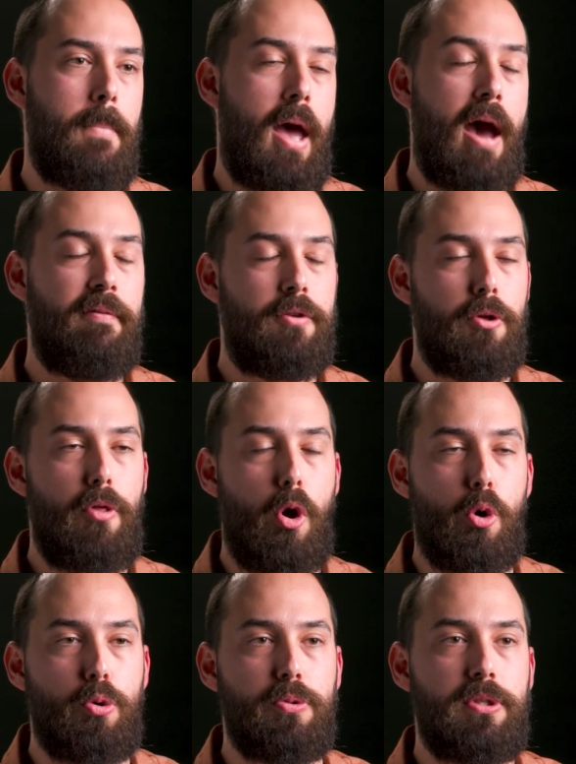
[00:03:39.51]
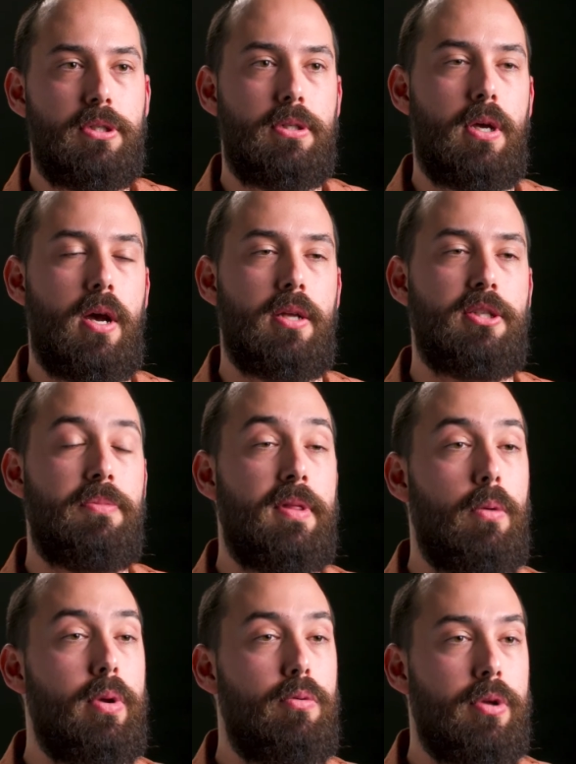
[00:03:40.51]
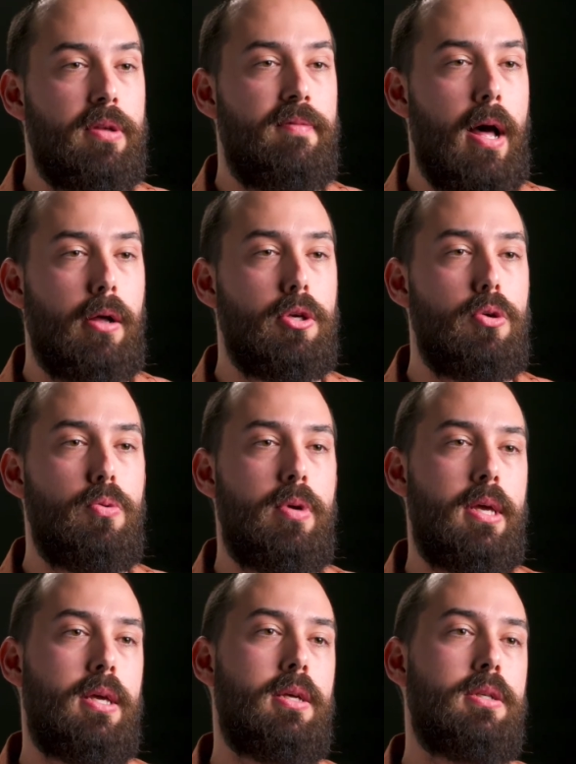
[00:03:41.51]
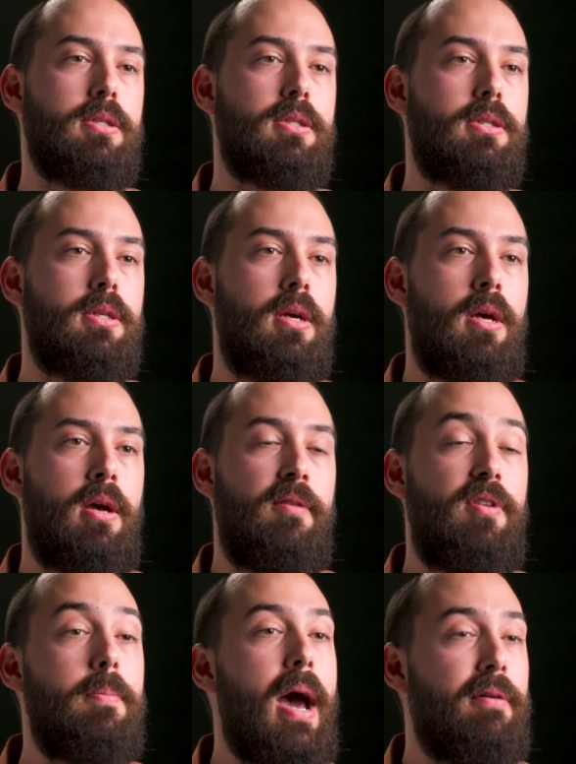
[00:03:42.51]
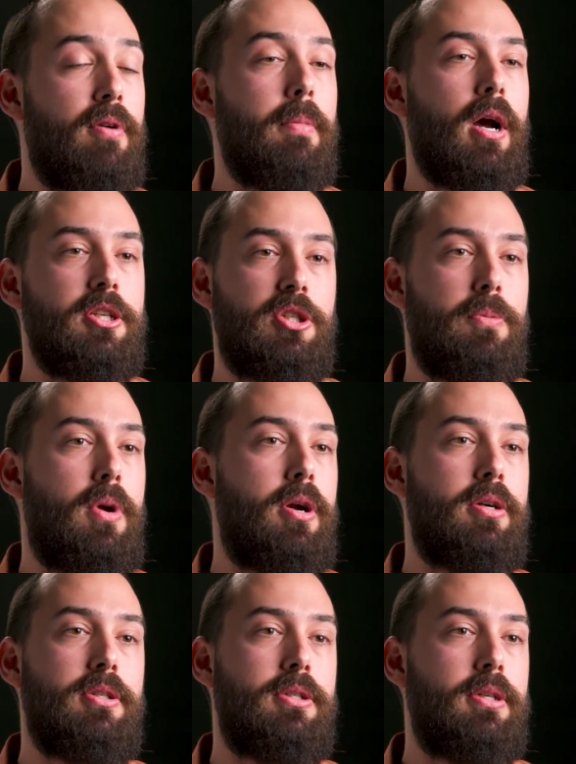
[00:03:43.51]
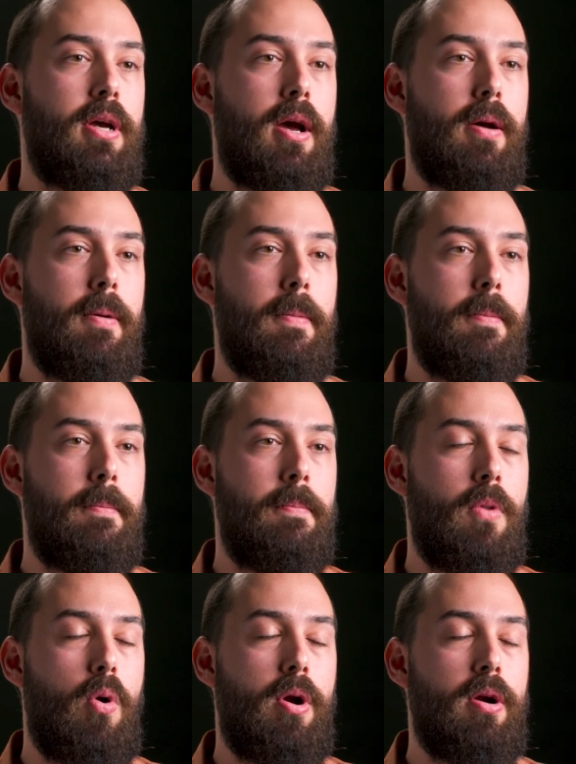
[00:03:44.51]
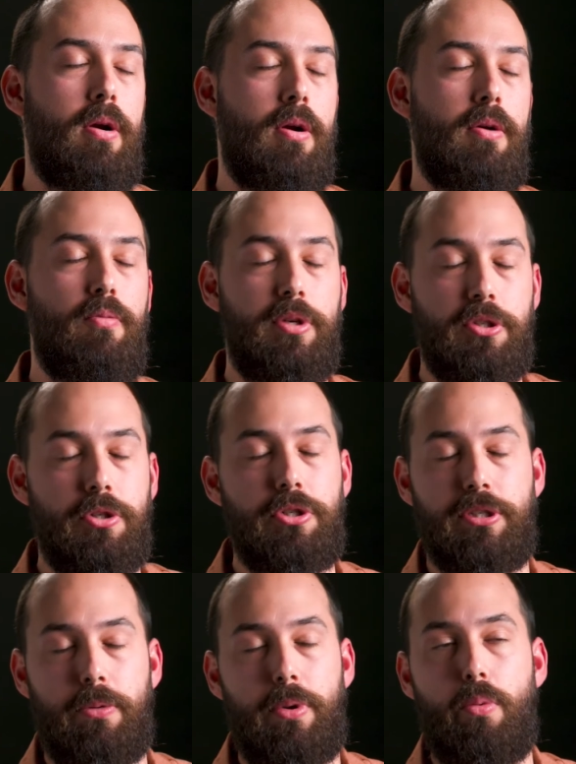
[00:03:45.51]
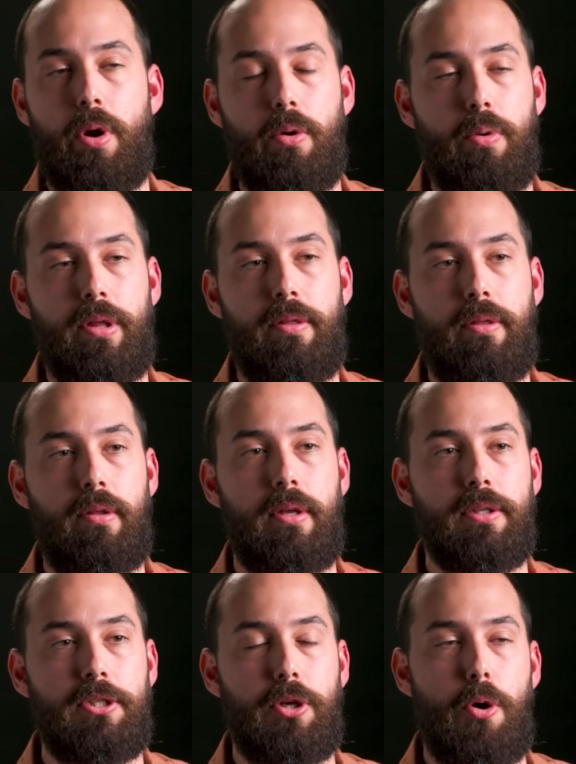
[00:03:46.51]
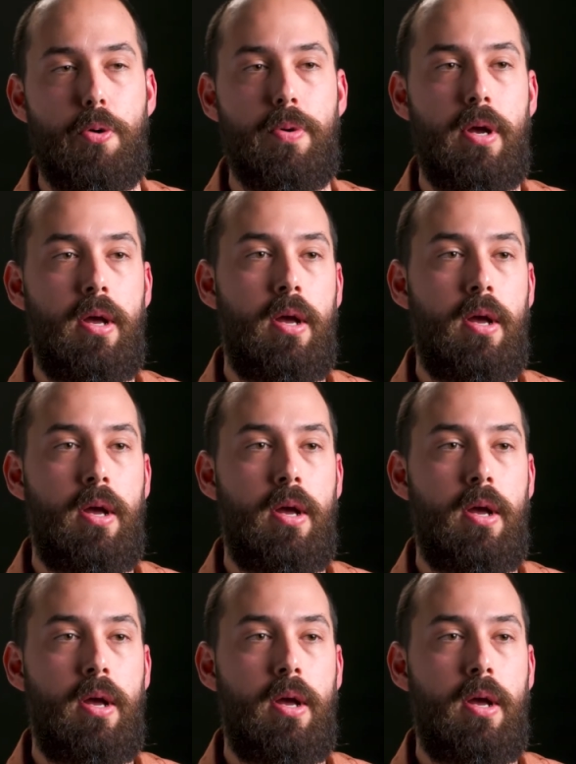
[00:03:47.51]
After those, something that we really value is feedback from customers or researchers that we work with. And so